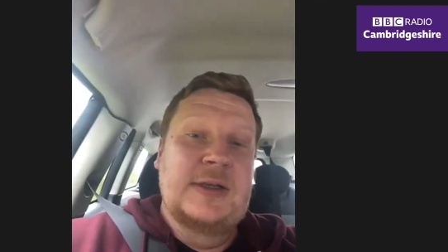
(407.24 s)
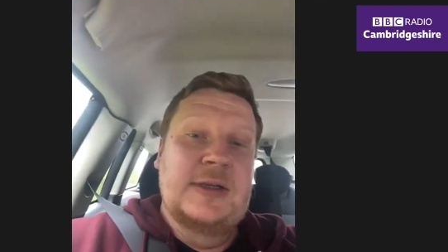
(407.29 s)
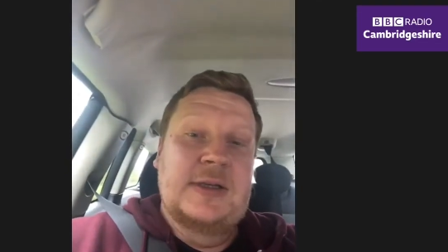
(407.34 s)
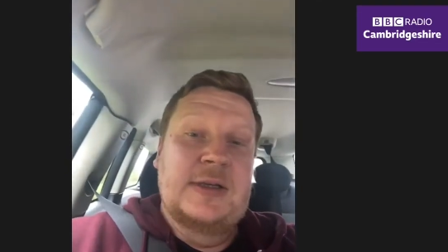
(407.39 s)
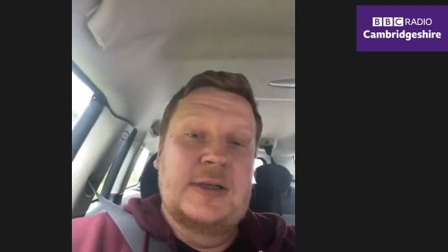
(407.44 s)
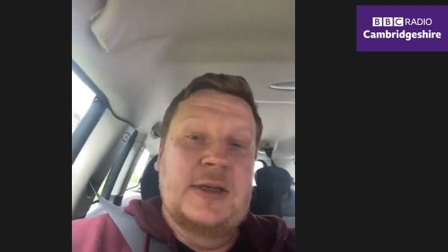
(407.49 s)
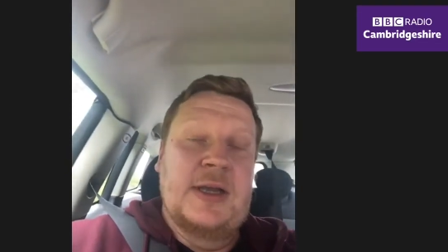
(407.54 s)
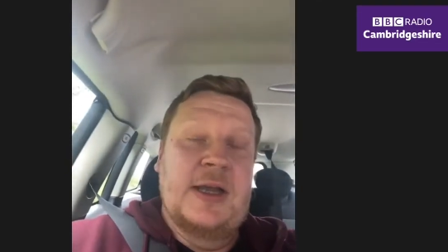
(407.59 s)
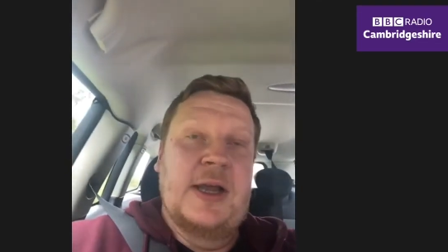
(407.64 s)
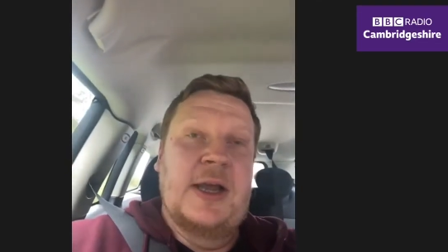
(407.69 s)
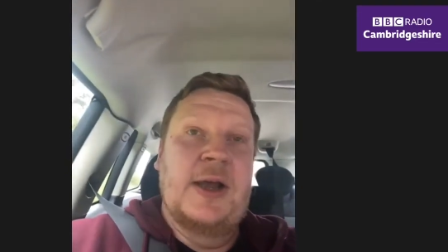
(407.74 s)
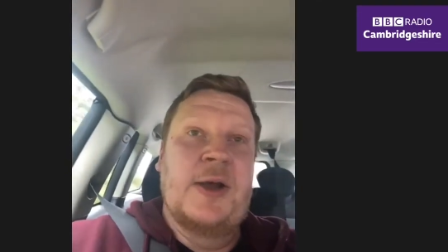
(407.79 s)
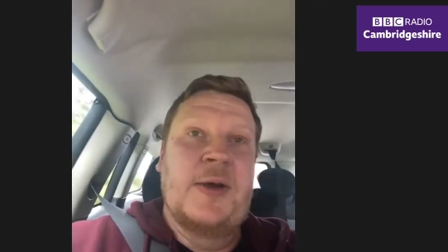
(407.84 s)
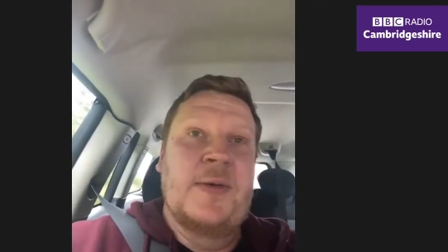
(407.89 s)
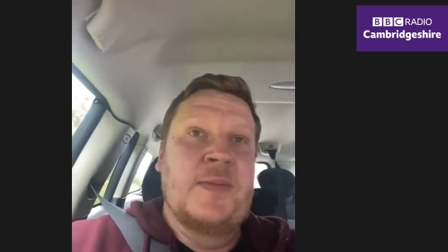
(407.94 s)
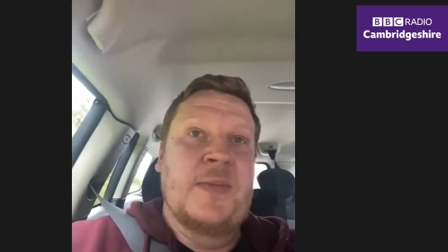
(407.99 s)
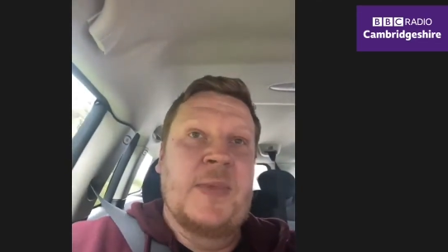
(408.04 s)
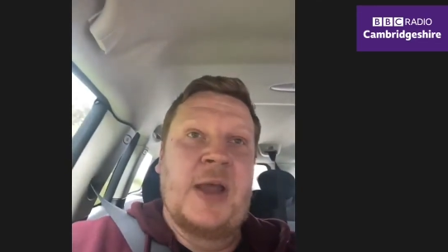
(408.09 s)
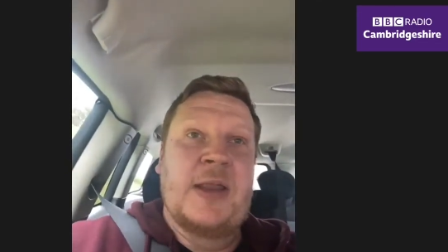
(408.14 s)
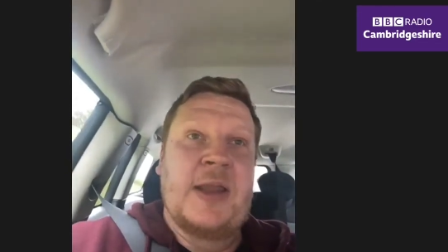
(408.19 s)

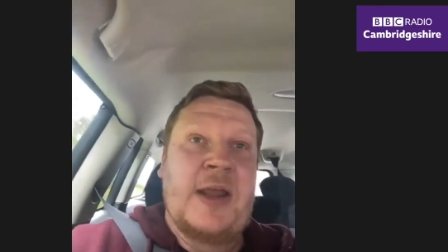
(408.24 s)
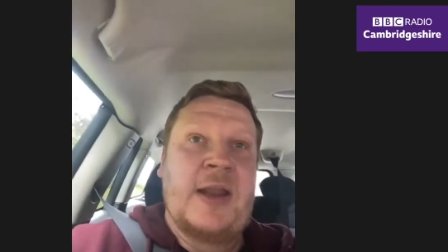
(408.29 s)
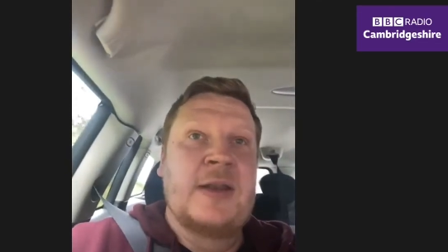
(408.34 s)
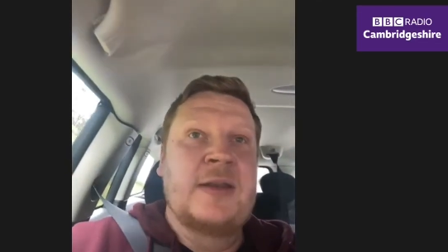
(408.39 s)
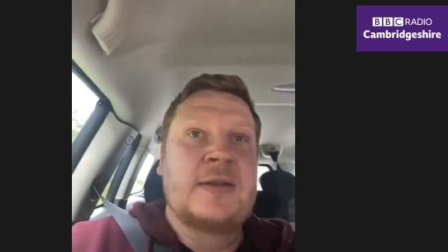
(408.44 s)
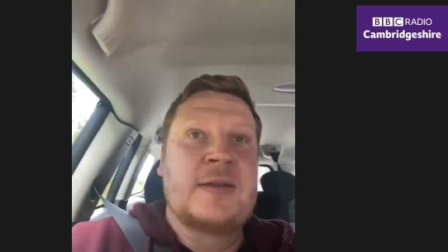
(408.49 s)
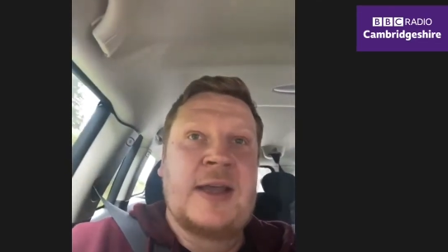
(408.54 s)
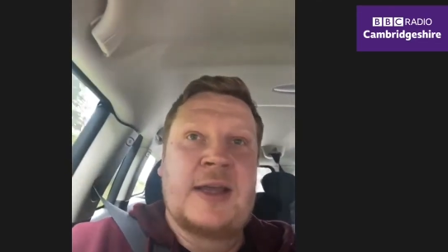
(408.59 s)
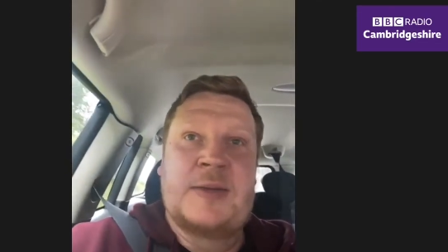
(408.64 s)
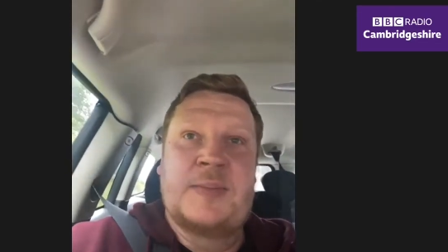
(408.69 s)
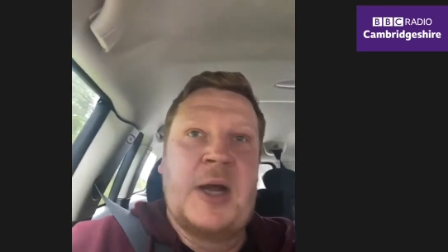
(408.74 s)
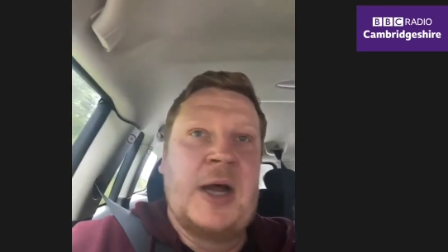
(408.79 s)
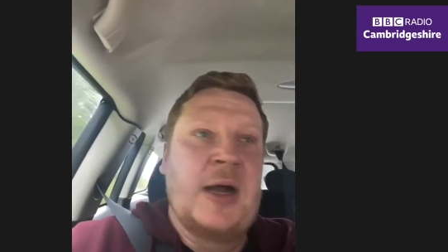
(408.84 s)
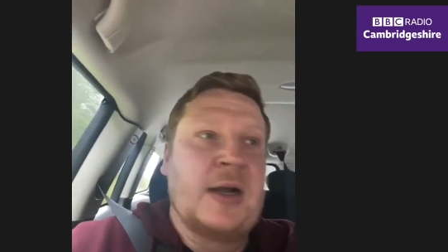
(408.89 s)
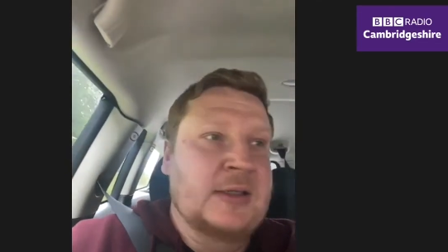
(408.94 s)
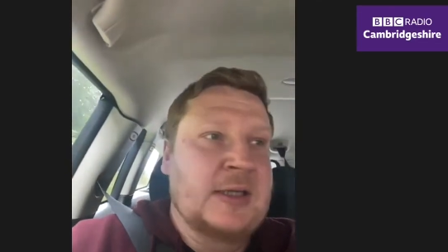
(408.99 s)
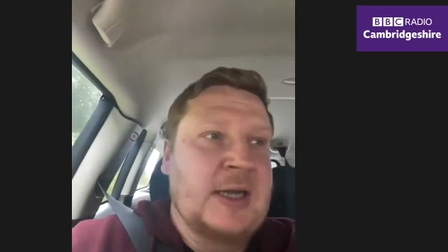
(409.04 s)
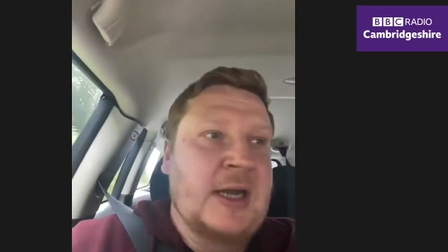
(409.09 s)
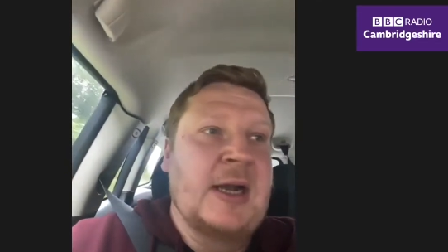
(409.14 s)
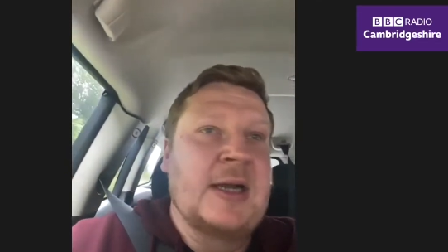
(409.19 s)
And then they'd
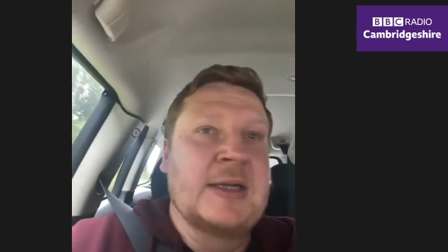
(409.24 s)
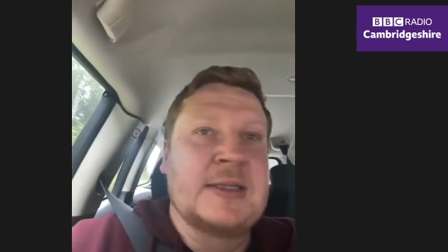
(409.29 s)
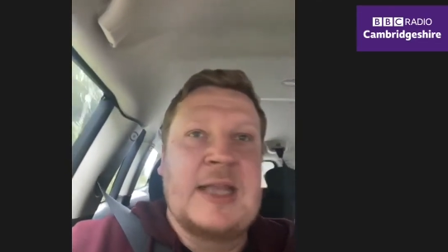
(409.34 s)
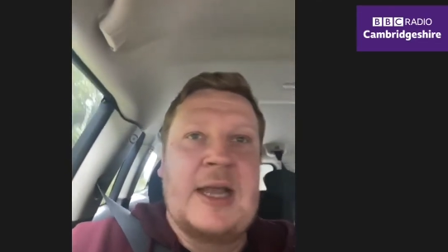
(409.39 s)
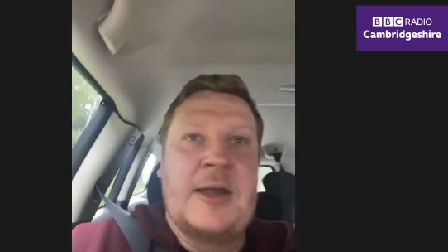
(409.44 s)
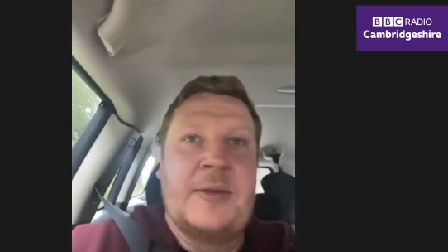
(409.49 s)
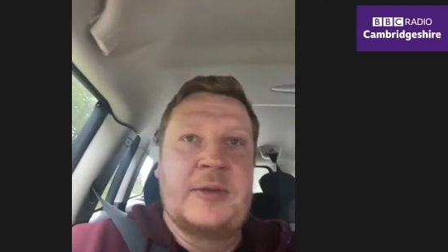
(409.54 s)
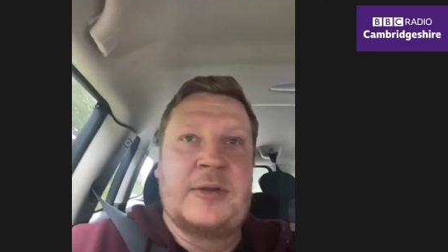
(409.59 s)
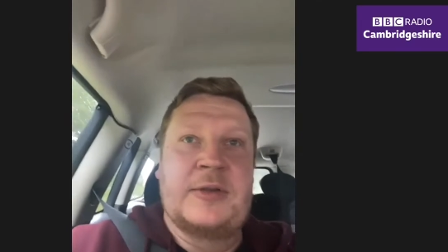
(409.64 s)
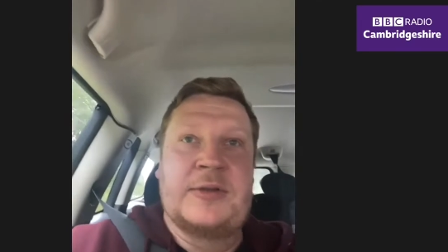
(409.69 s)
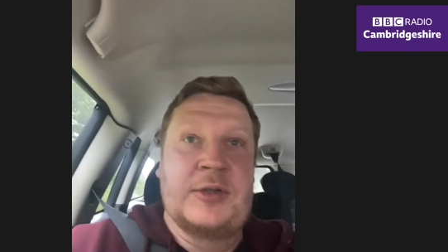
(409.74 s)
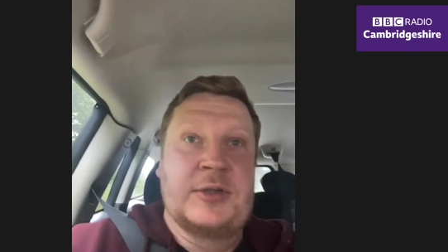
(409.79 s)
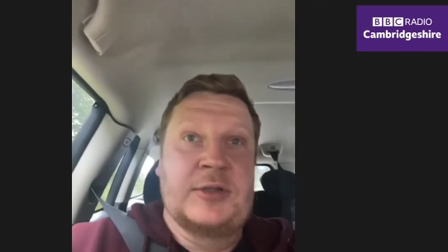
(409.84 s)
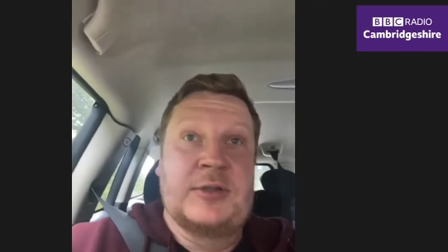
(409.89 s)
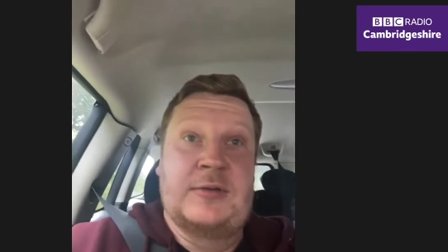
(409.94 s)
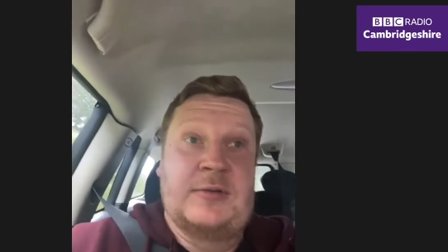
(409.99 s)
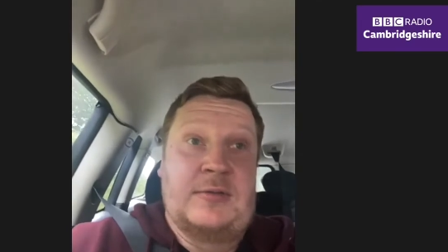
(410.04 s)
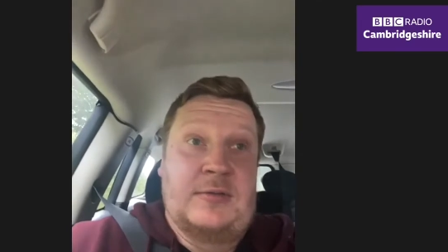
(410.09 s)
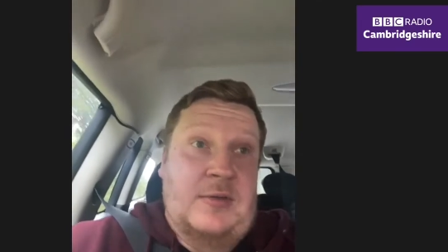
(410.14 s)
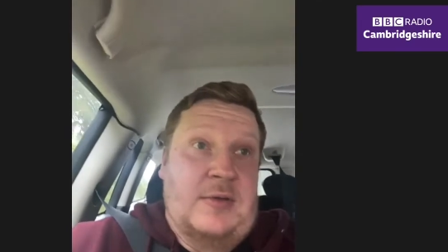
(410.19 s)
park cars down, just
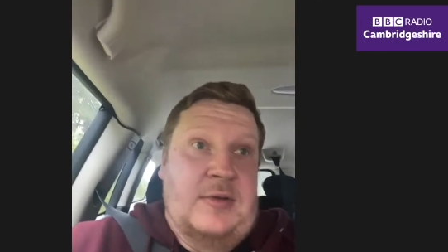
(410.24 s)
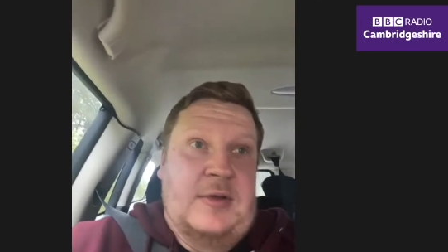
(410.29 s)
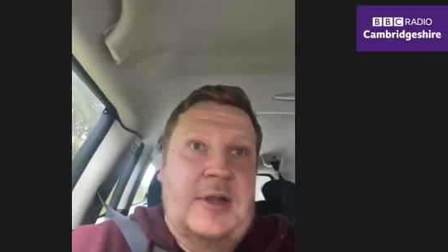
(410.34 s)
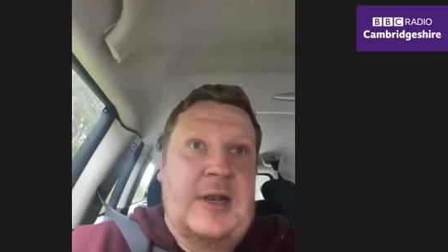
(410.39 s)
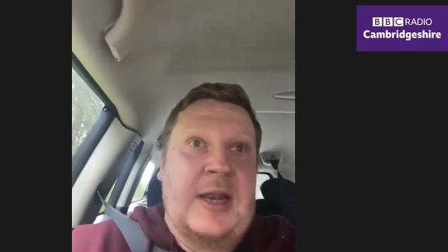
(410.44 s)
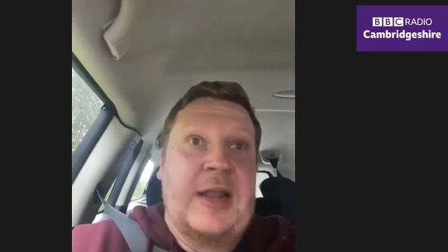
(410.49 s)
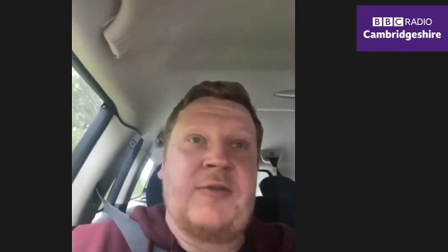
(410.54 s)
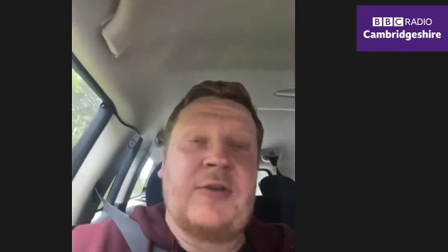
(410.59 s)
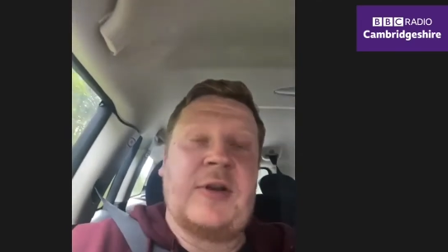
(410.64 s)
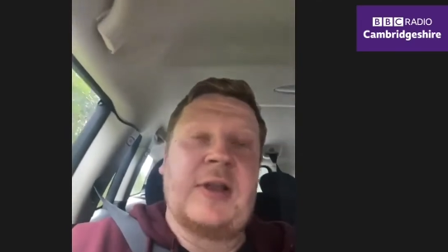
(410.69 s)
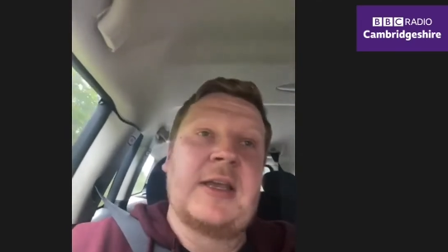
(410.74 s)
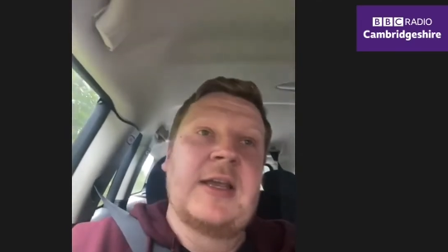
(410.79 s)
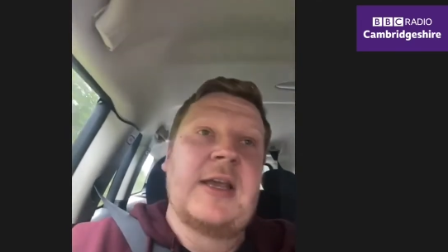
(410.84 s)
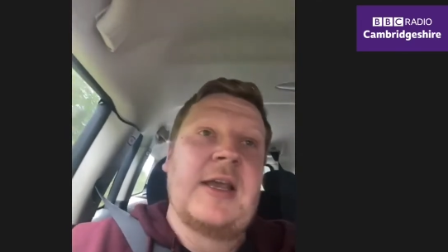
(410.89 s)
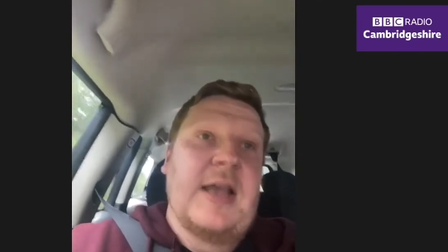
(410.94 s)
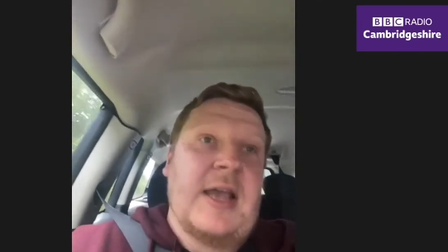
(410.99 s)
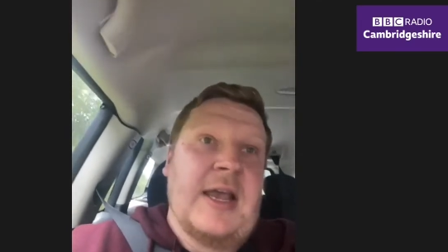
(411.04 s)
literally.